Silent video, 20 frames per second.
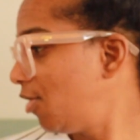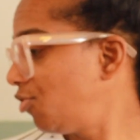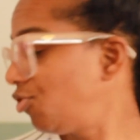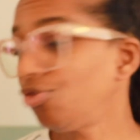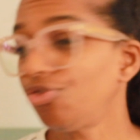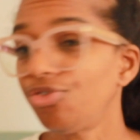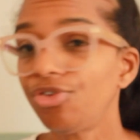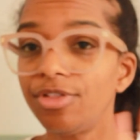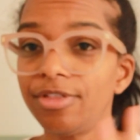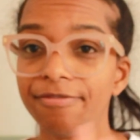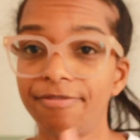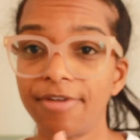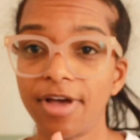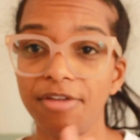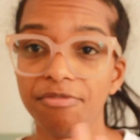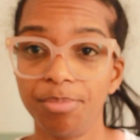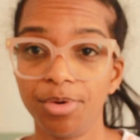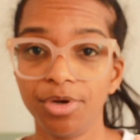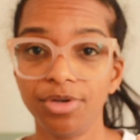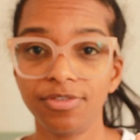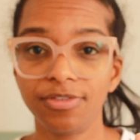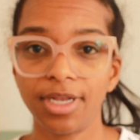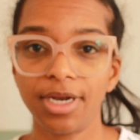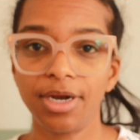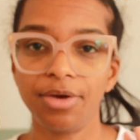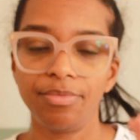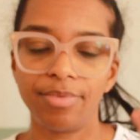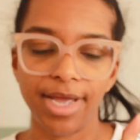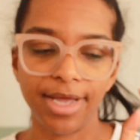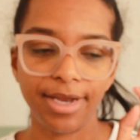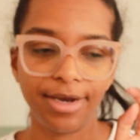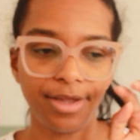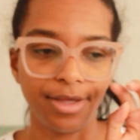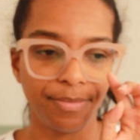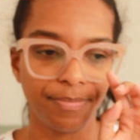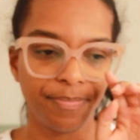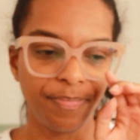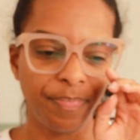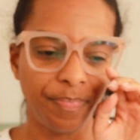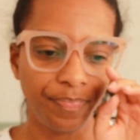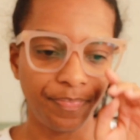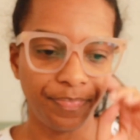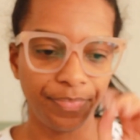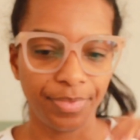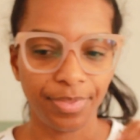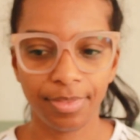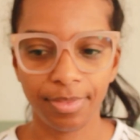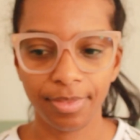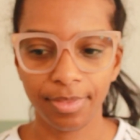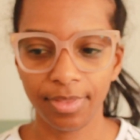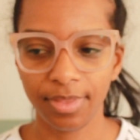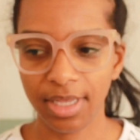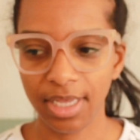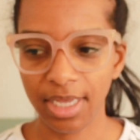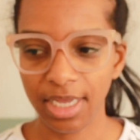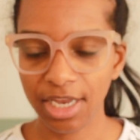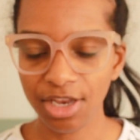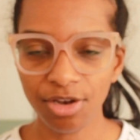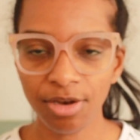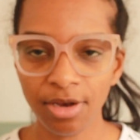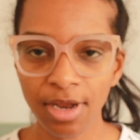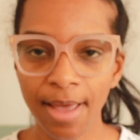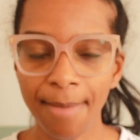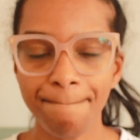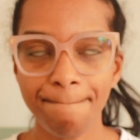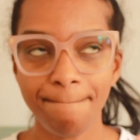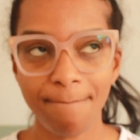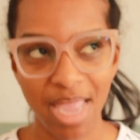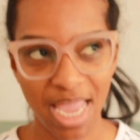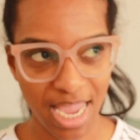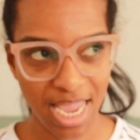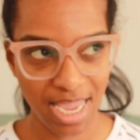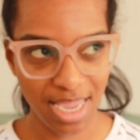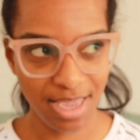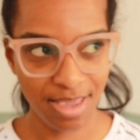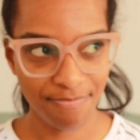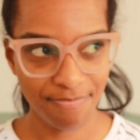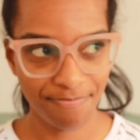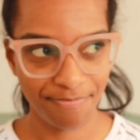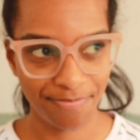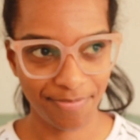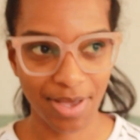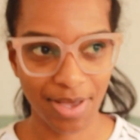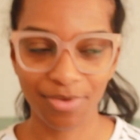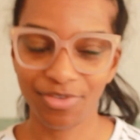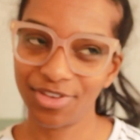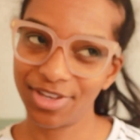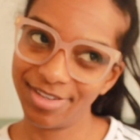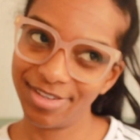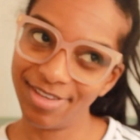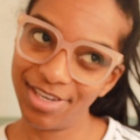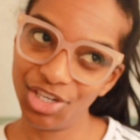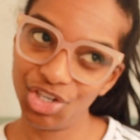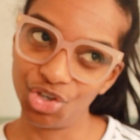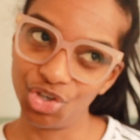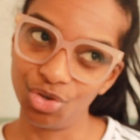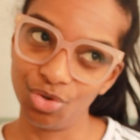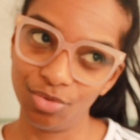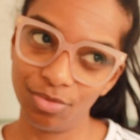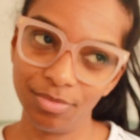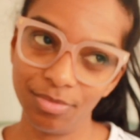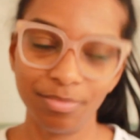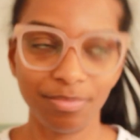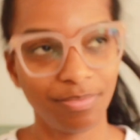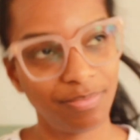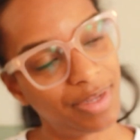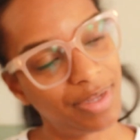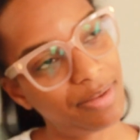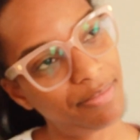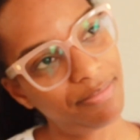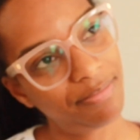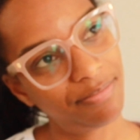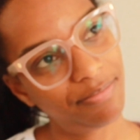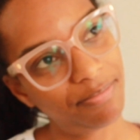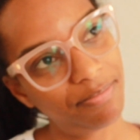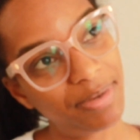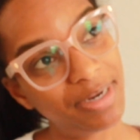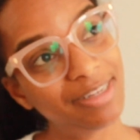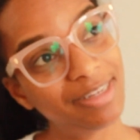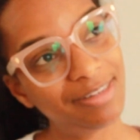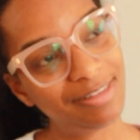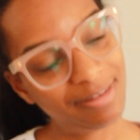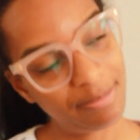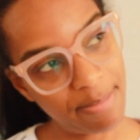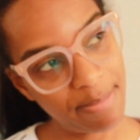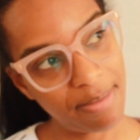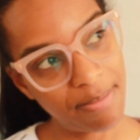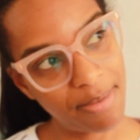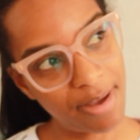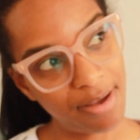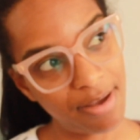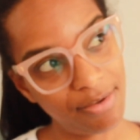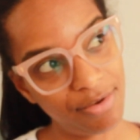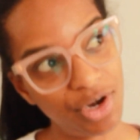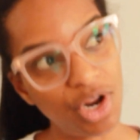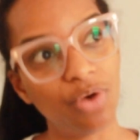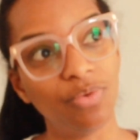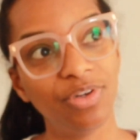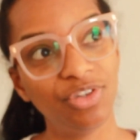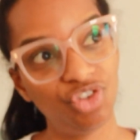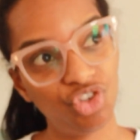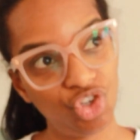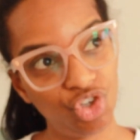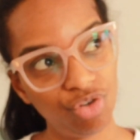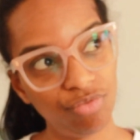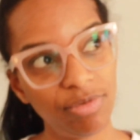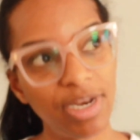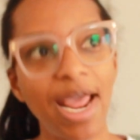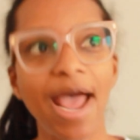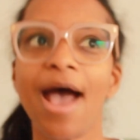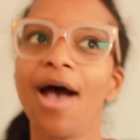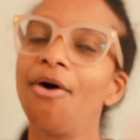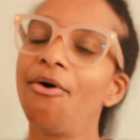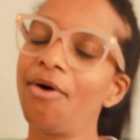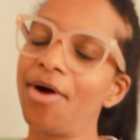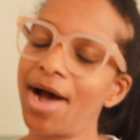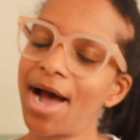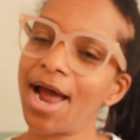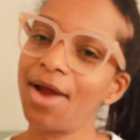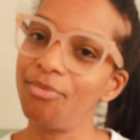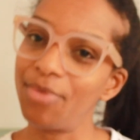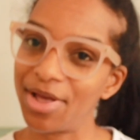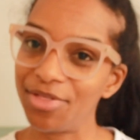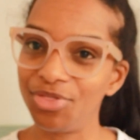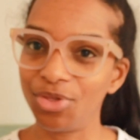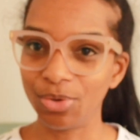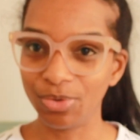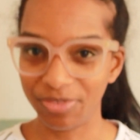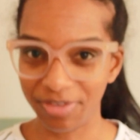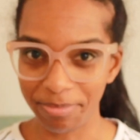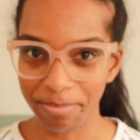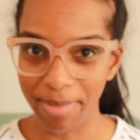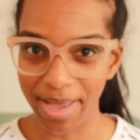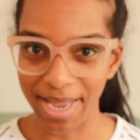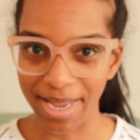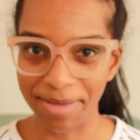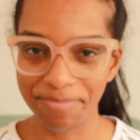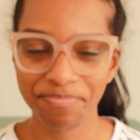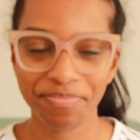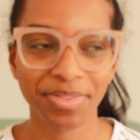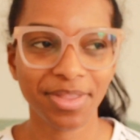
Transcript: Those are the five books that I read in May. I was gonna say June, but it's June now. I read those in May.